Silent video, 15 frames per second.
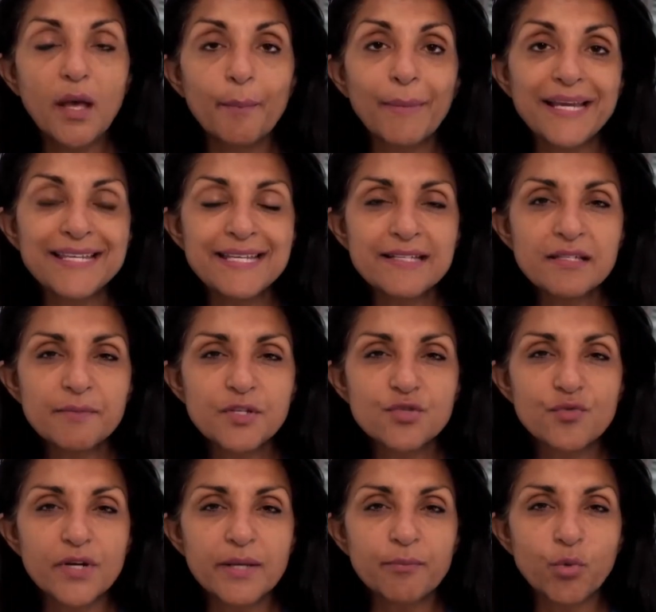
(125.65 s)
Magnesium is
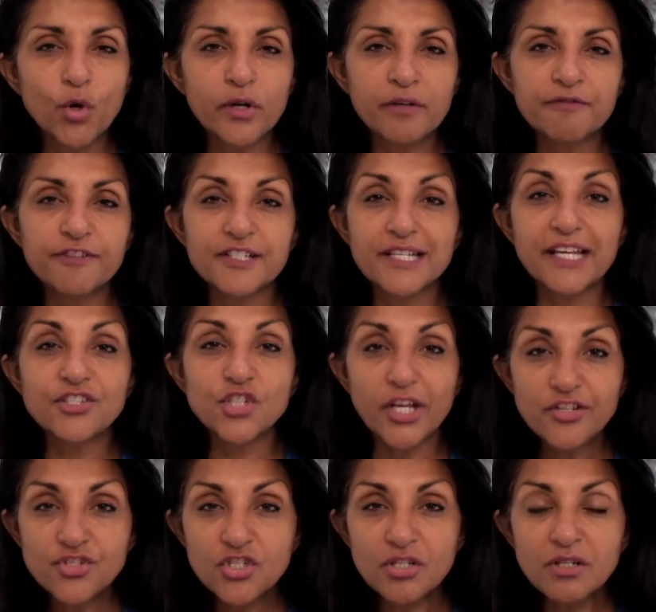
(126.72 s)
really important for
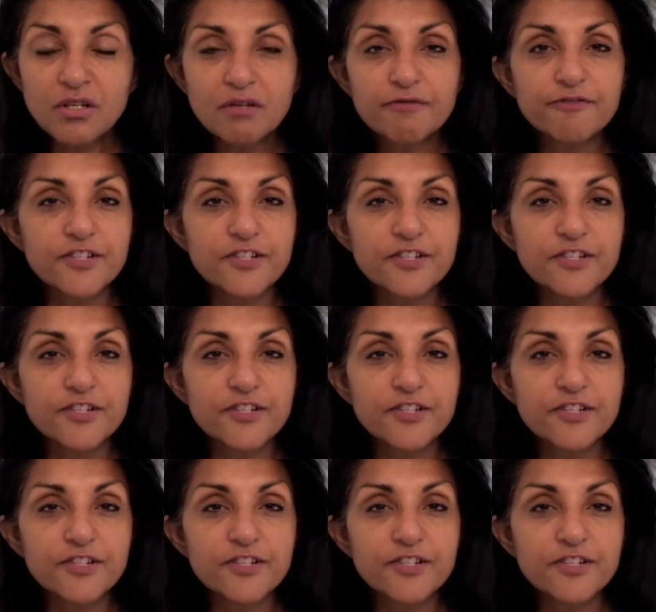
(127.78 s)
digestion,